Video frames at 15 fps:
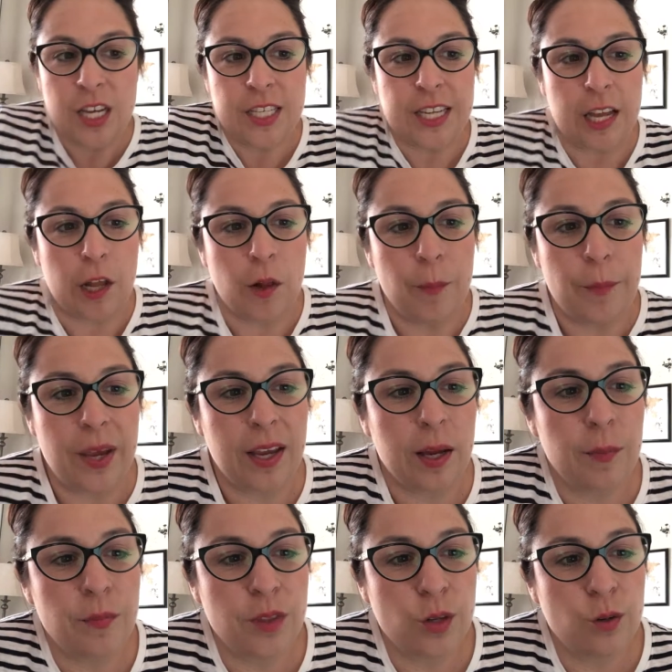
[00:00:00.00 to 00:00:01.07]
to help make
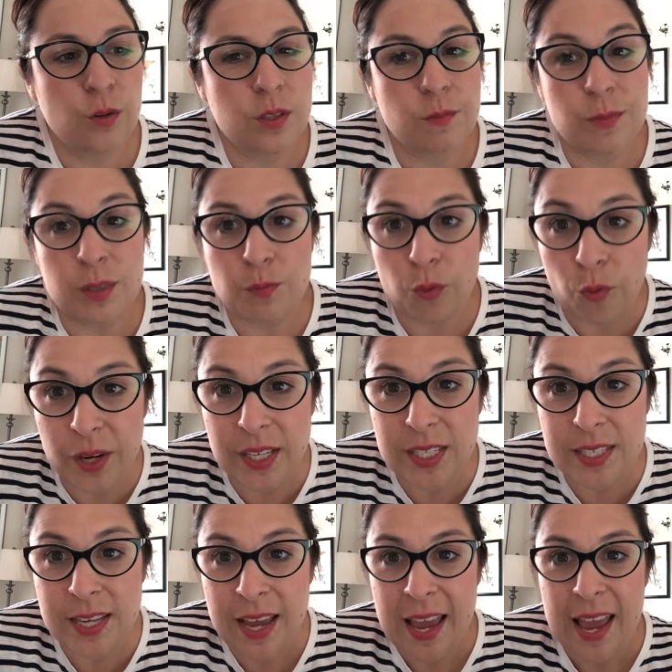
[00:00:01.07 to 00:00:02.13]
up those missed
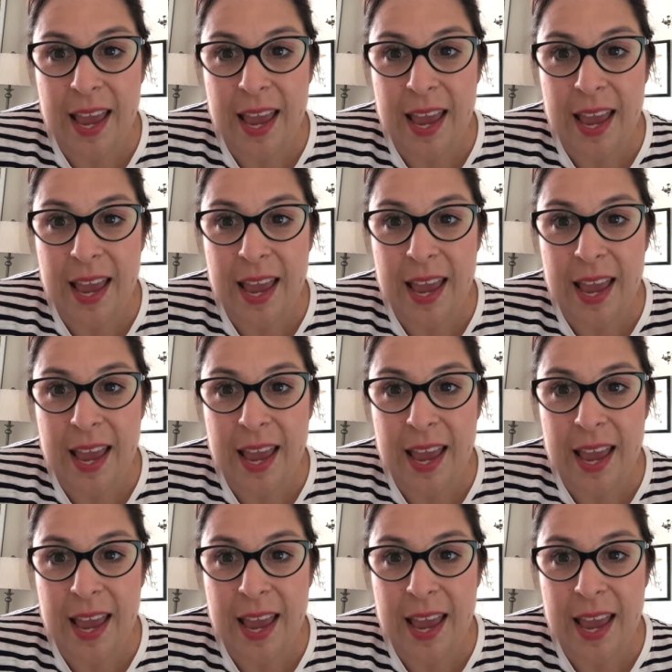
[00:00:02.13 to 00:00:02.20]
points,